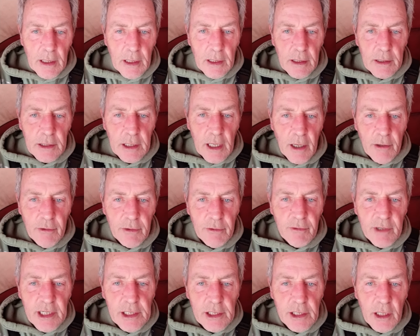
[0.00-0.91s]
So the
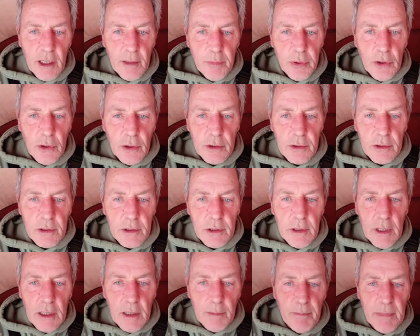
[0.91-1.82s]
reason I put
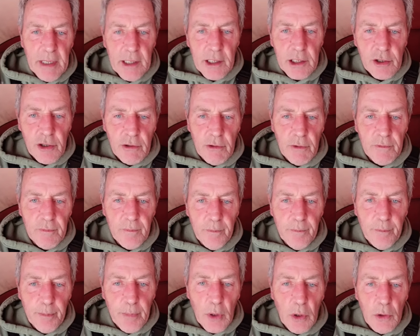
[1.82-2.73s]
a mixture of
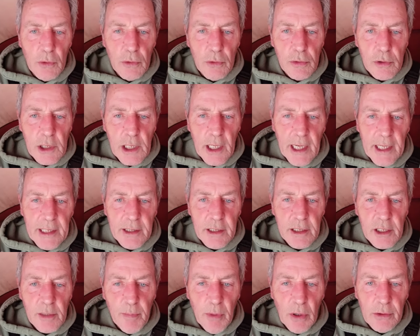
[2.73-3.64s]
balls and
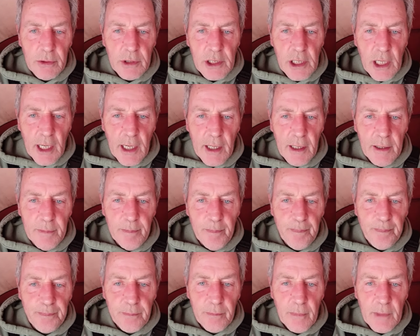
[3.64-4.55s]
spods out
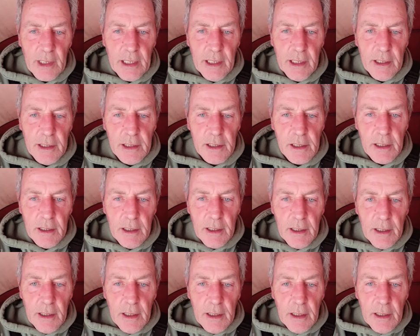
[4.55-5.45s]
is
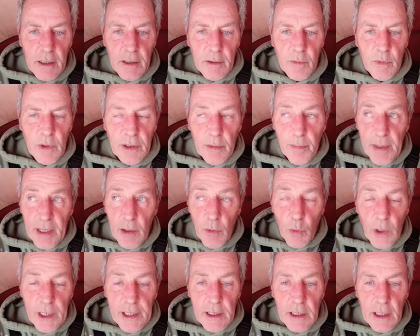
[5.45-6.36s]
with a bit of
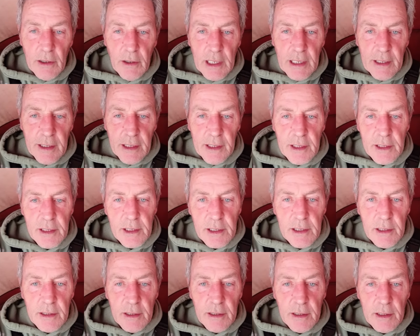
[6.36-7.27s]
wind like
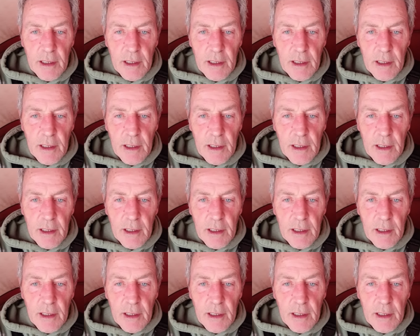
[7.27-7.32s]
this,